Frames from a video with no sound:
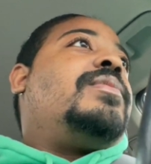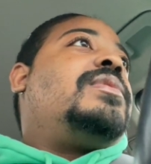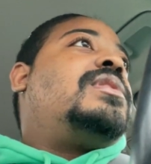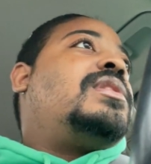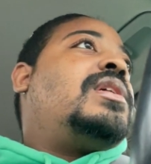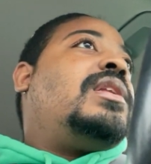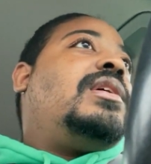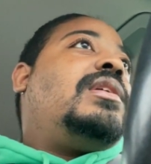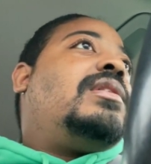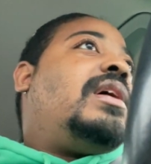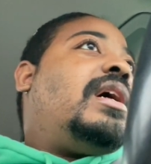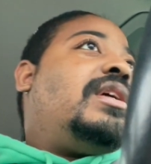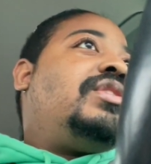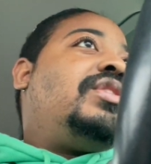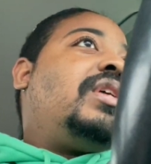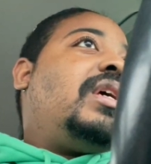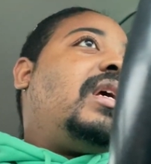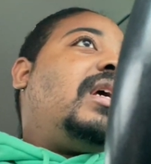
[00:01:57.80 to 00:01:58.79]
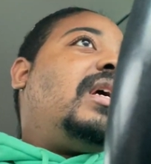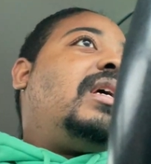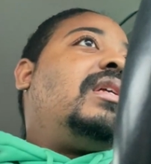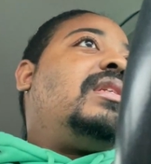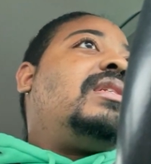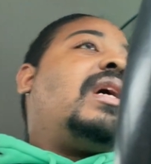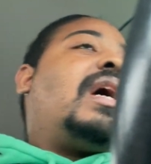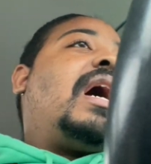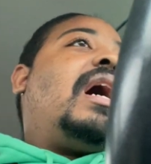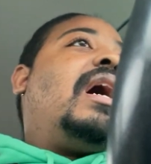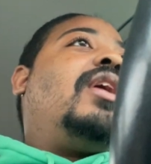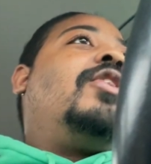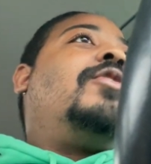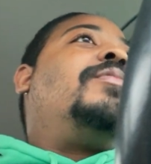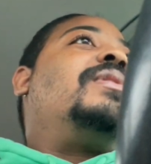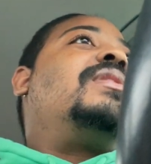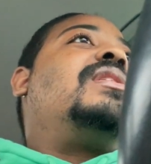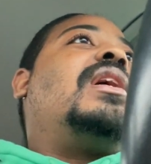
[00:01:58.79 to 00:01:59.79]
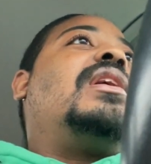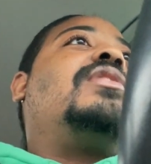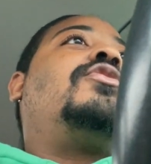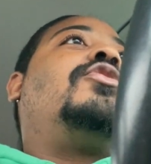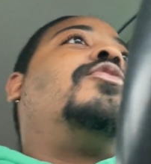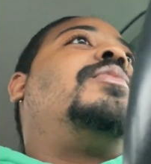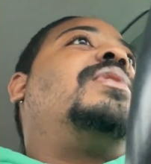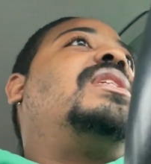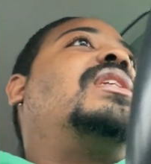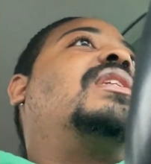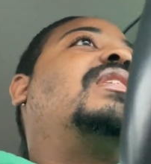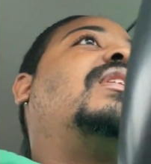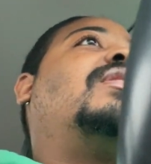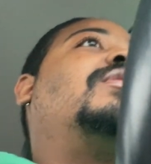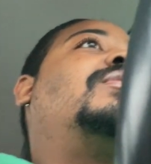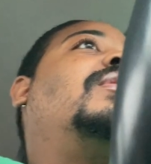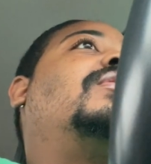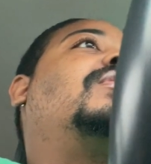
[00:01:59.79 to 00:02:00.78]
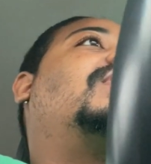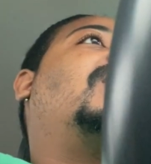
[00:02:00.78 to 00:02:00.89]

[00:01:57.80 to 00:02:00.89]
a skinny legend. I hope it's not too busy cuz I was supposed to